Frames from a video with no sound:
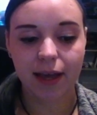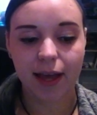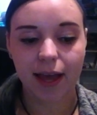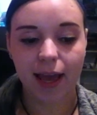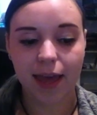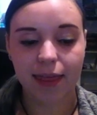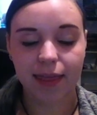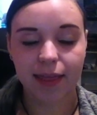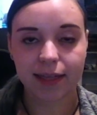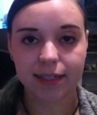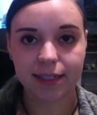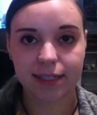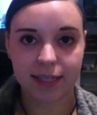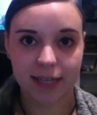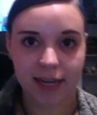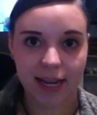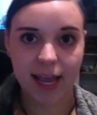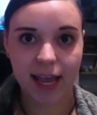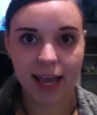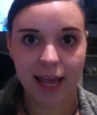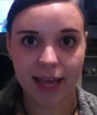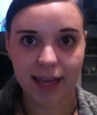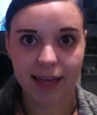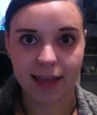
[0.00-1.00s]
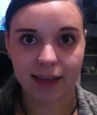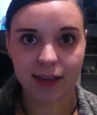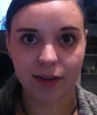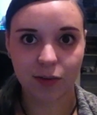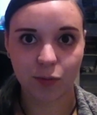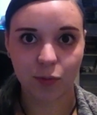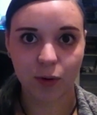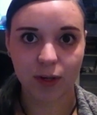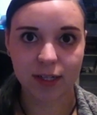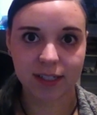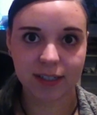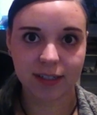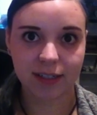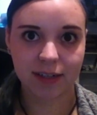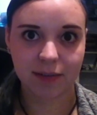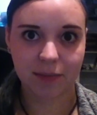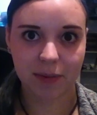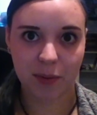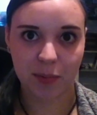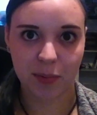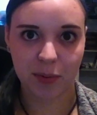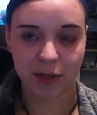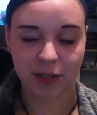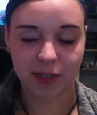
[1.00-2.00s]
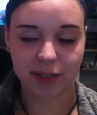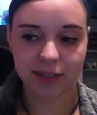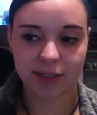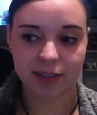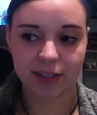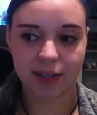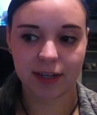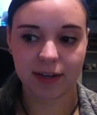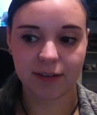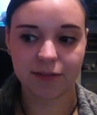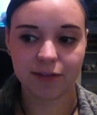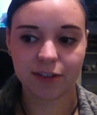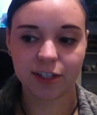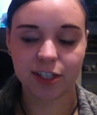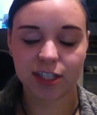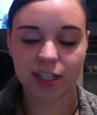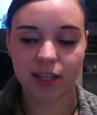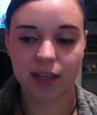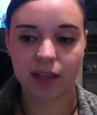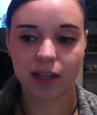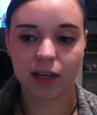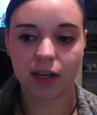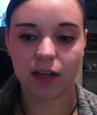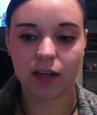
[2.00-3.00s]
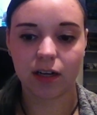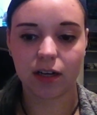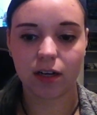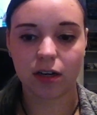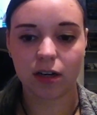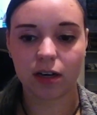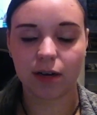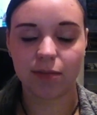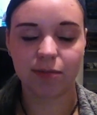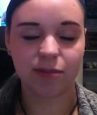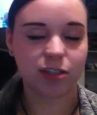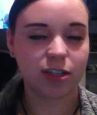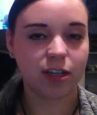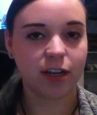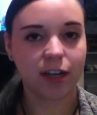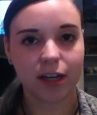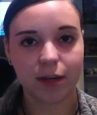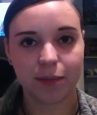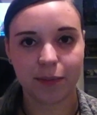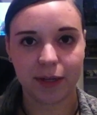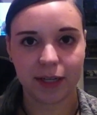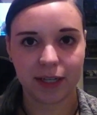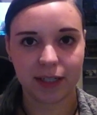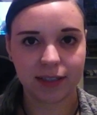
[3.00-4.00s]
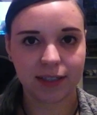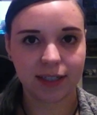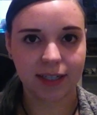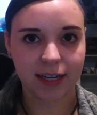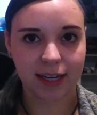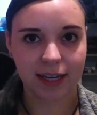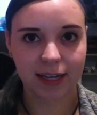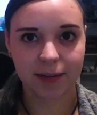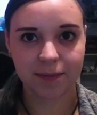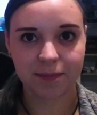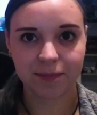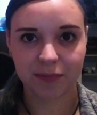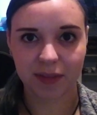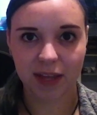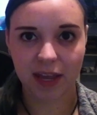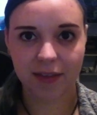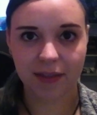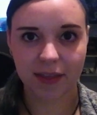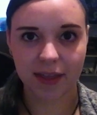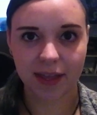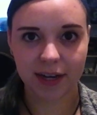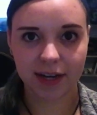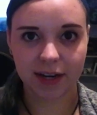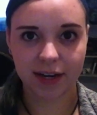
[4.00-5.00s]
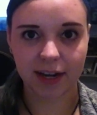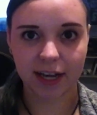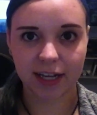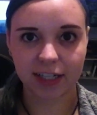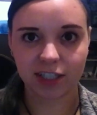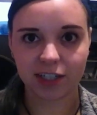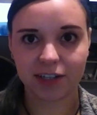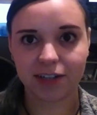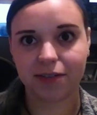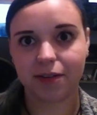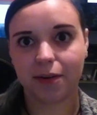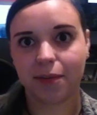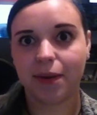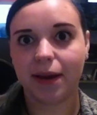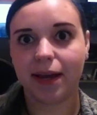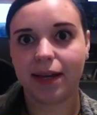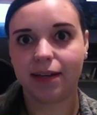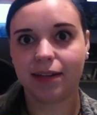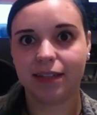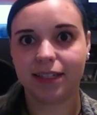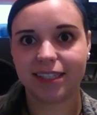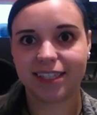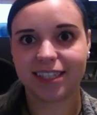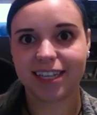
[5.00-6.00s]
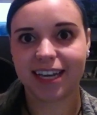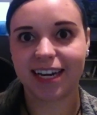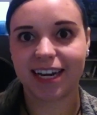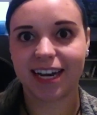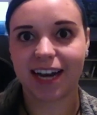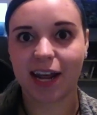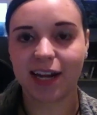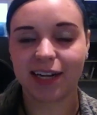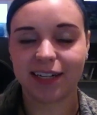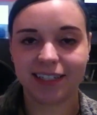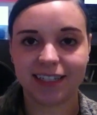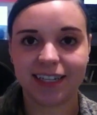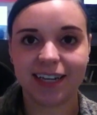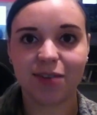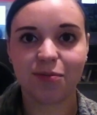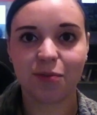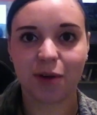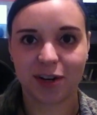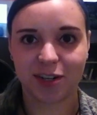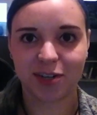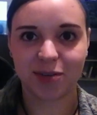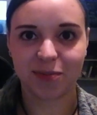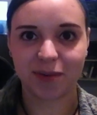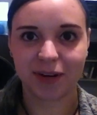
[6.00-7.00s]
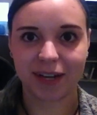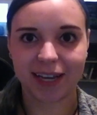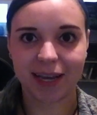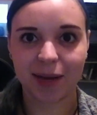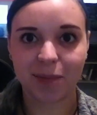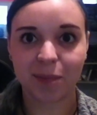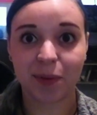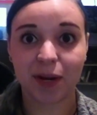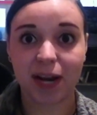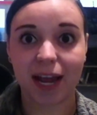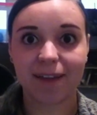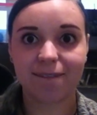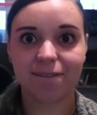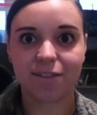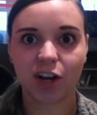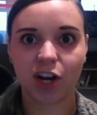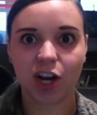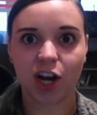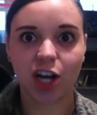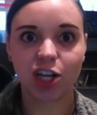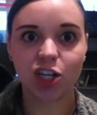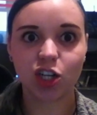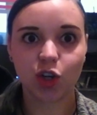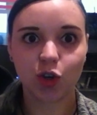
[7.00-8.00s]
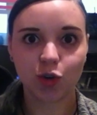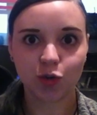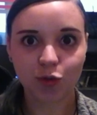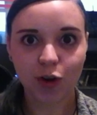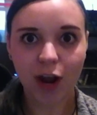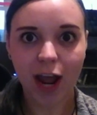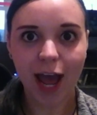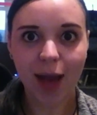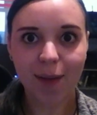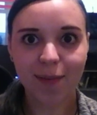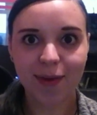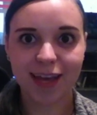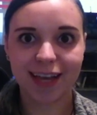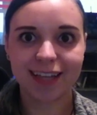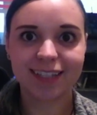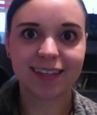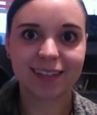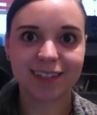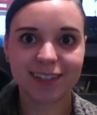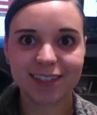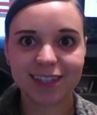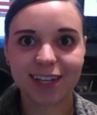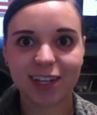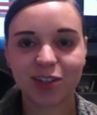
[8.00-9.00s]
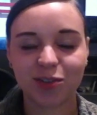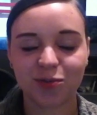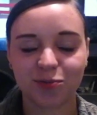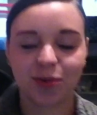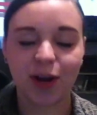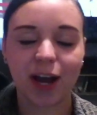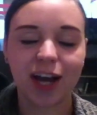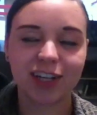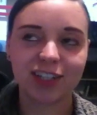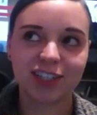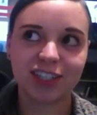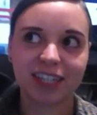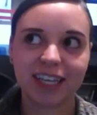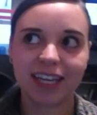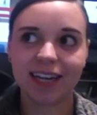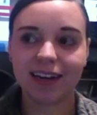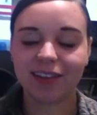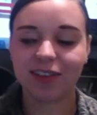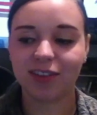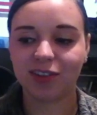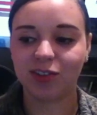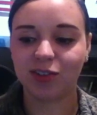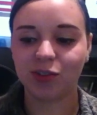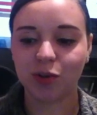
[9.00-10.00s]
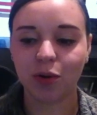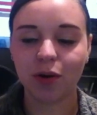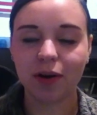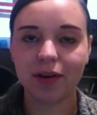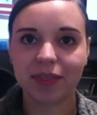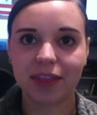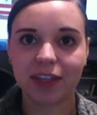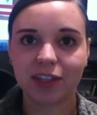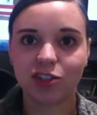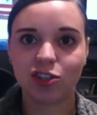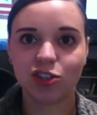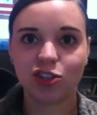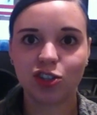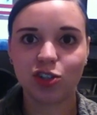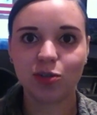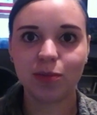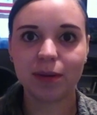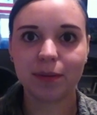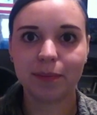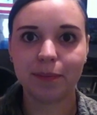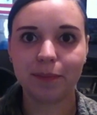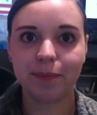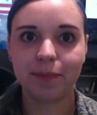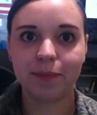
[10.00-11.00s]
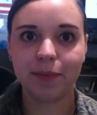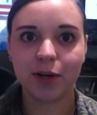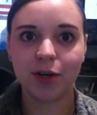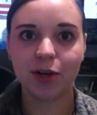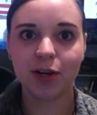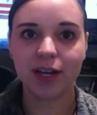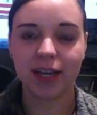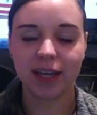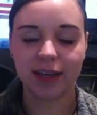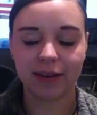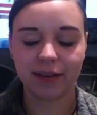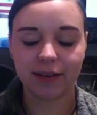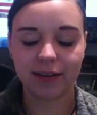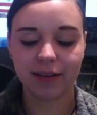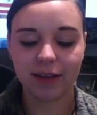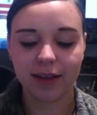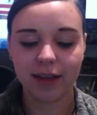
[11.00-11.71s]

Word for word: And then today, it wasn't in my purse. And at first I thought, oh, I'm just not going to bring it today. And then I changed my mind and decided I did want to bring it, but I forgot to grab it because I was in such a rush to get out the door at that stupid pudding.